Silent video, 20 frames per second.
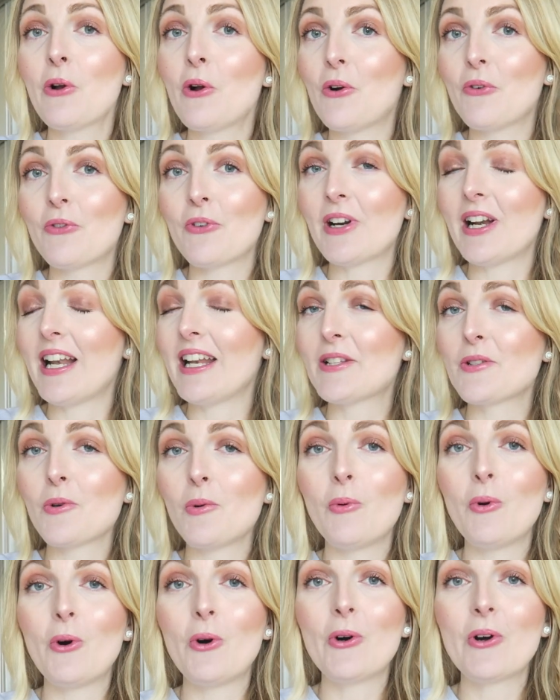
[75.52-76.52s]
go for a
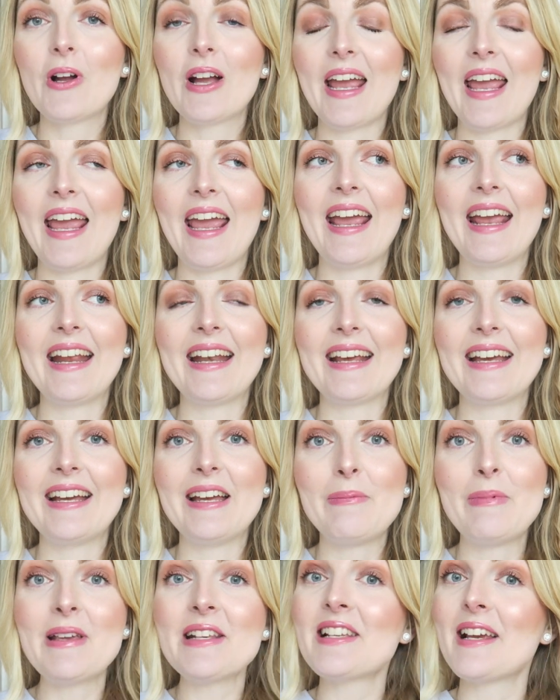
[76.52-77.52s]
little walk.
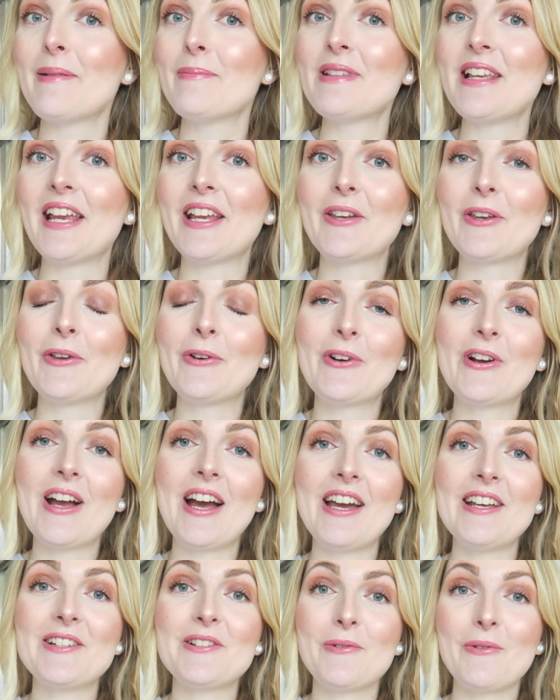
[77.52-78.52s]
And yes, I'm taking you
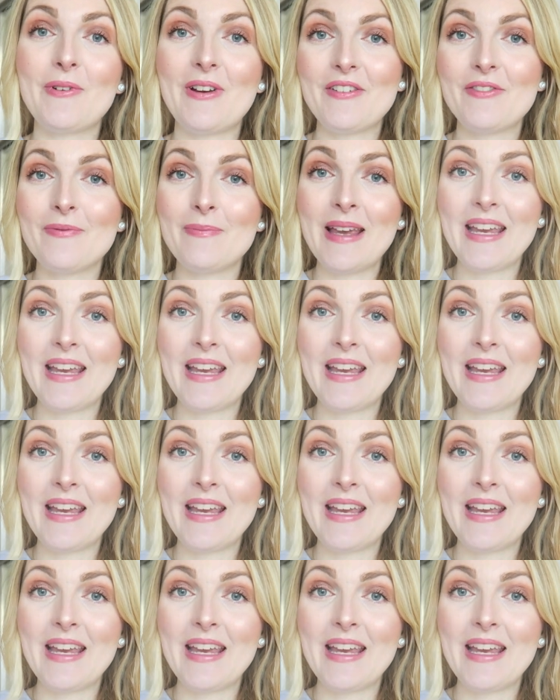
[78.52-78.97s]
guys with